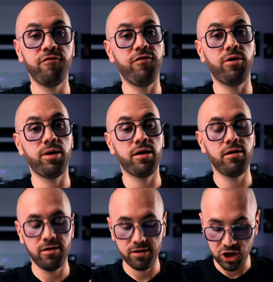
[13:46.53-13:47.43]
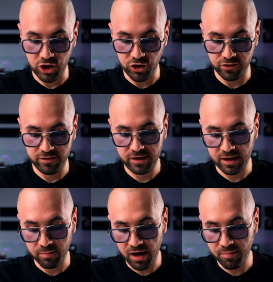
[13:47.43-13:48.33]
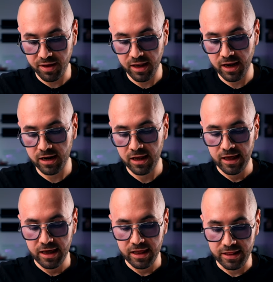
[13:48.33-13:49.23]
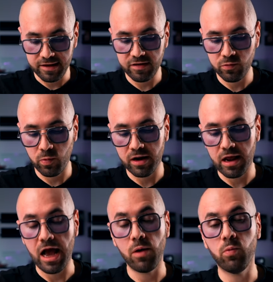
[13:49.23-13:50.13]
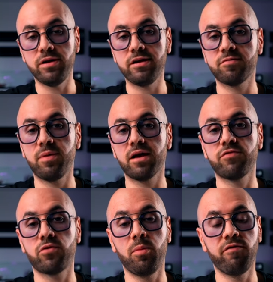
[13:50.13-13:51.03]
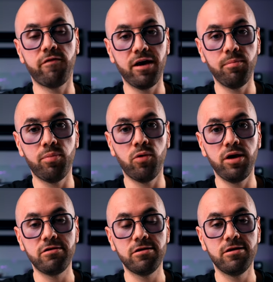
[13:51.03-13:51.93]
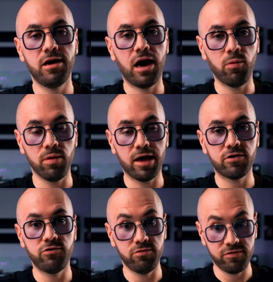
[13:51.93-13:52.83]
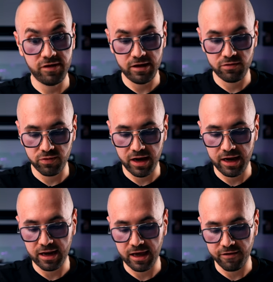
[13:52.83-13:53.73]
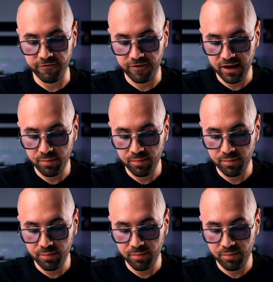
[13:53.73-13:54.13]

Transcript: very good. In my opinion, this is what I would expect from a fine point. I would like to see it writing like a fine